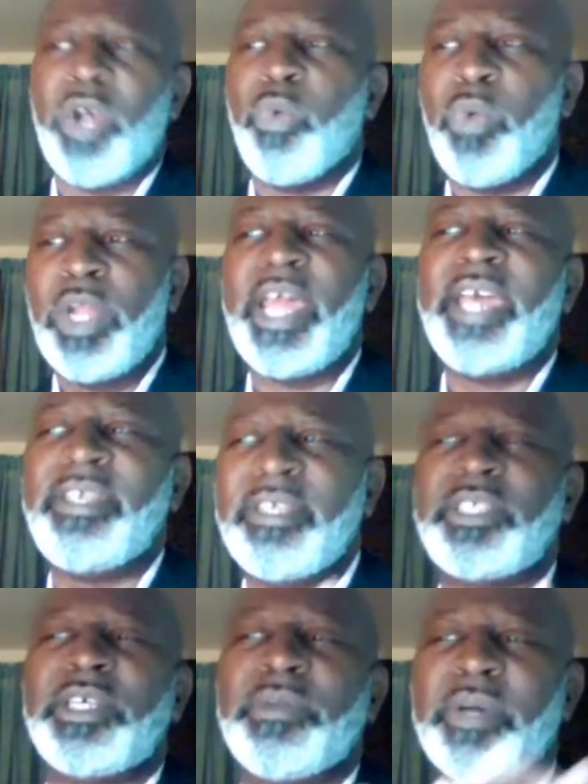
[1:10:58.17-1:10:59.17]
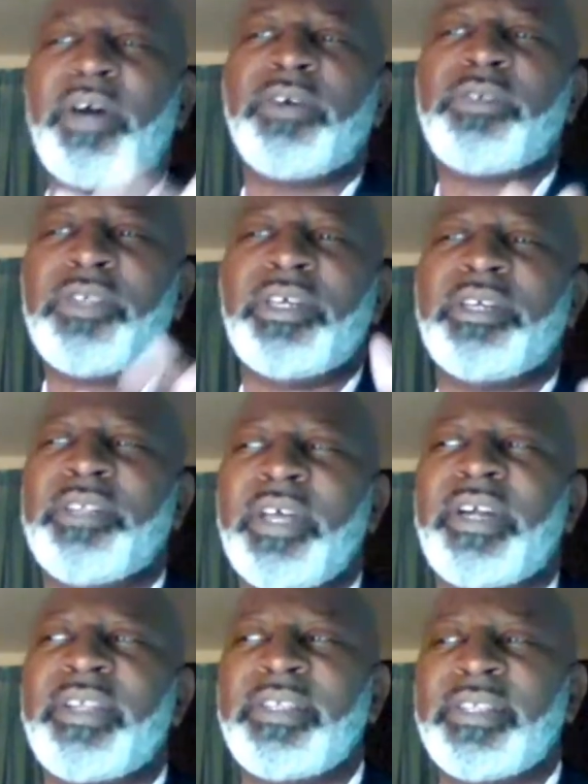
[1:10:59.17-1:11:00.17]
Relationship culture doesn't
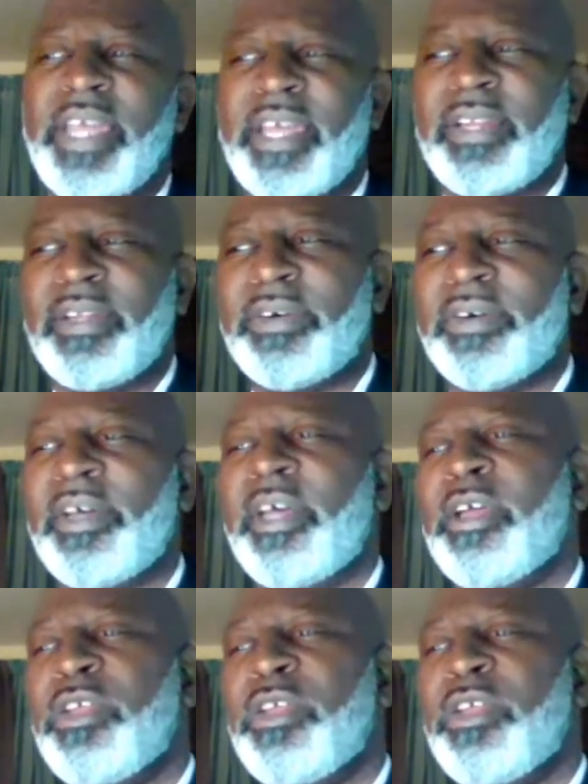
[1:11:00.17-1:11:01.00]
understand love.